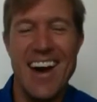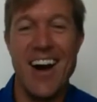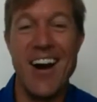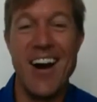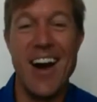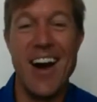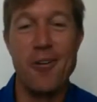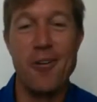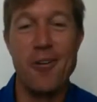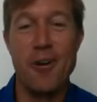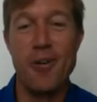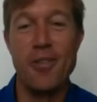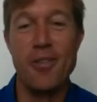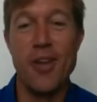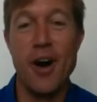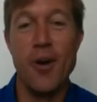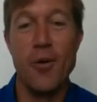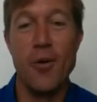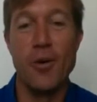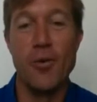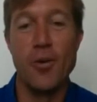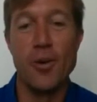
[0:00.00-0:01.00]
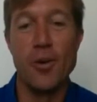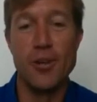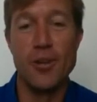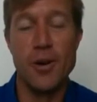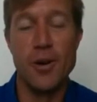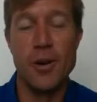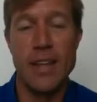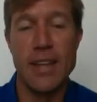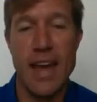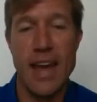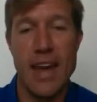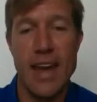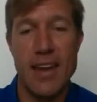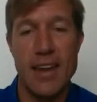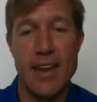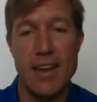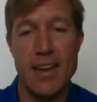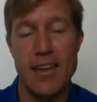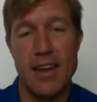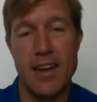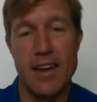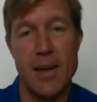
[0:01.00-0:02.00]
All right. Well, no, we'll do it again,
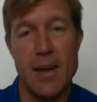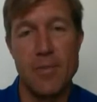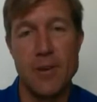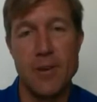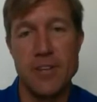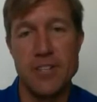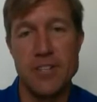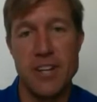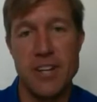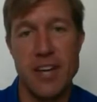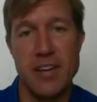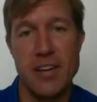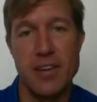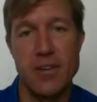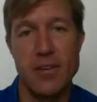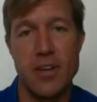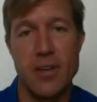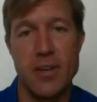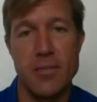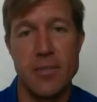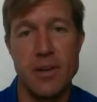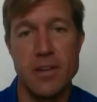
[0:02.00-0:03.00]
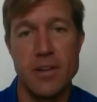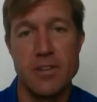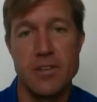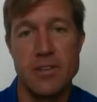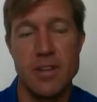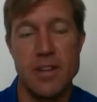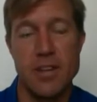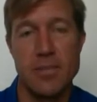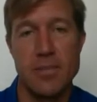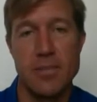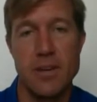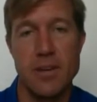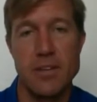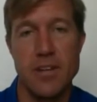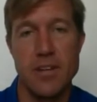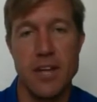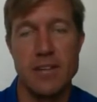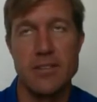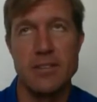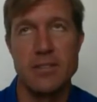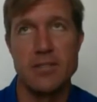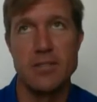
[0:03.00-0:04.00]
and I appreciate you giving me a
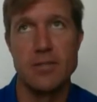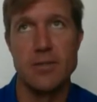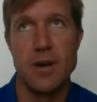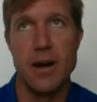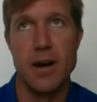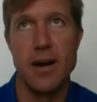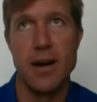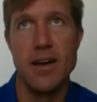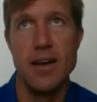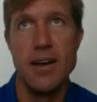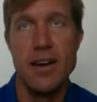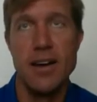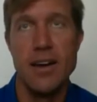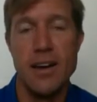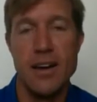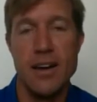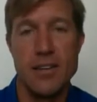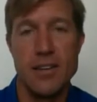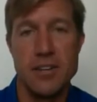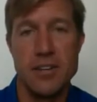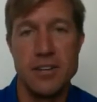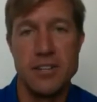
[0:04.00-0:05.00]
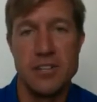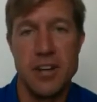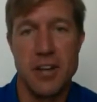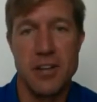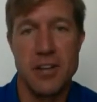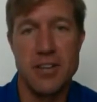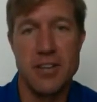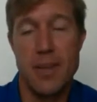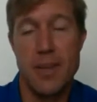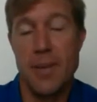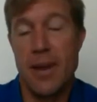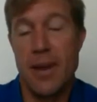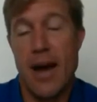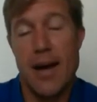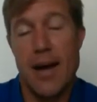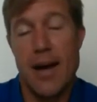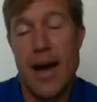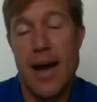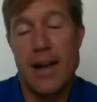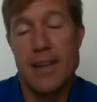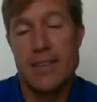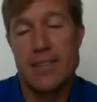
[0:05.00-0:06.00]
chance to just show this. I mean,
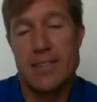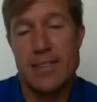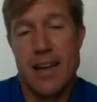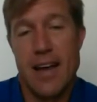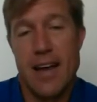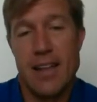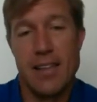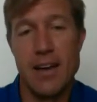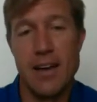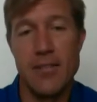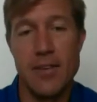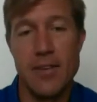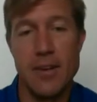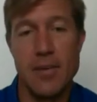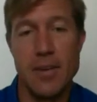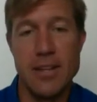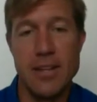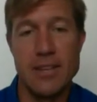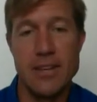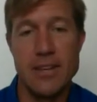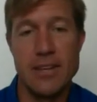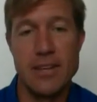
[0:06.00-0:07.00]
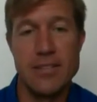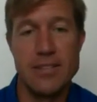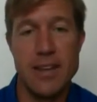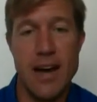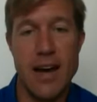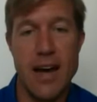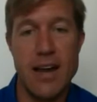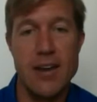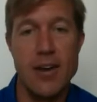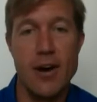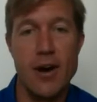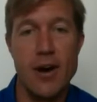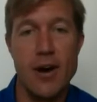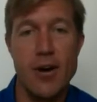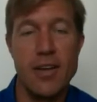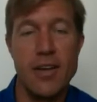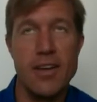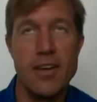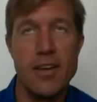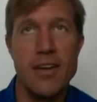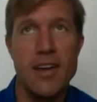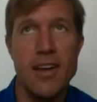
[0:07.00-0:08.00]
I love it. I mean, it's I know
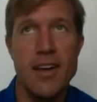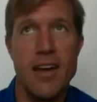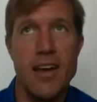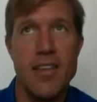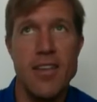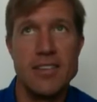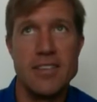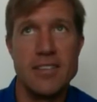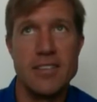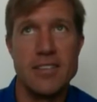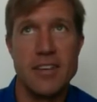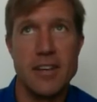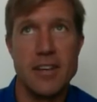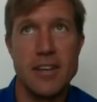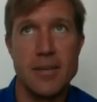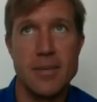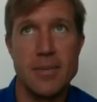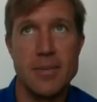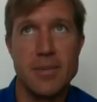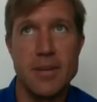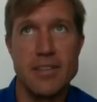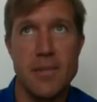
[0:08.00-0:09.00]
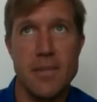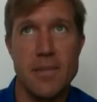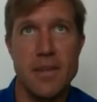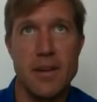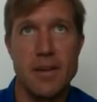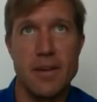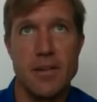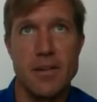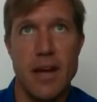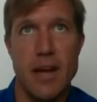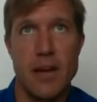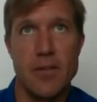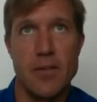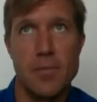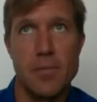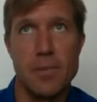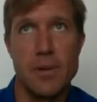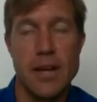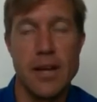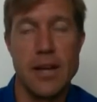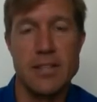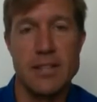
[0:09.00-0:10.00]
that this is going to be something
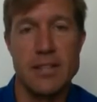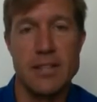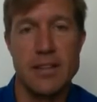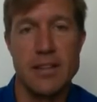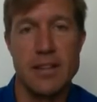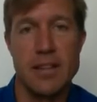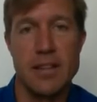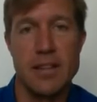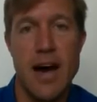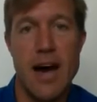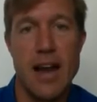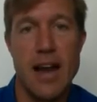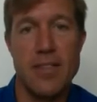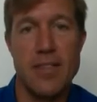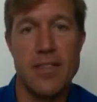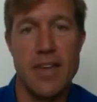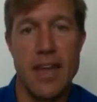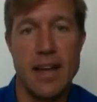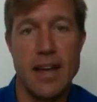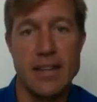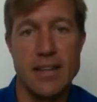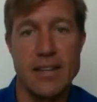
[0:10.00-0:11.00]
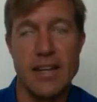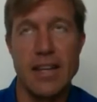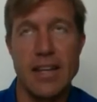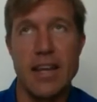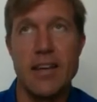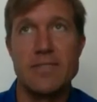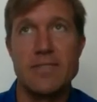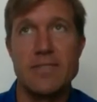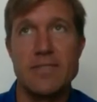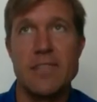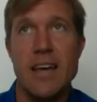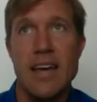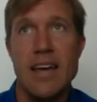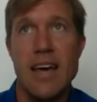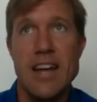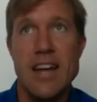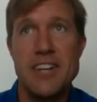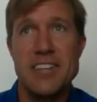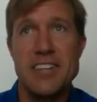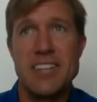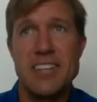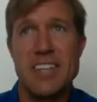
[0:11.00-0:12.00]
that replaces a lot of things, and it
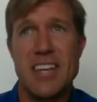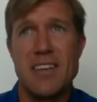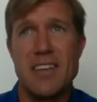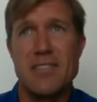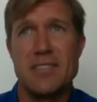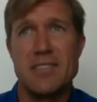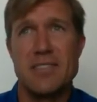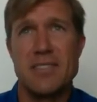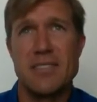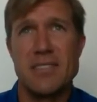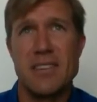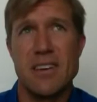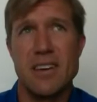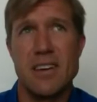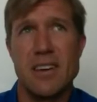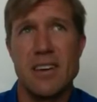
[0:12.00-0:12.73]
just gives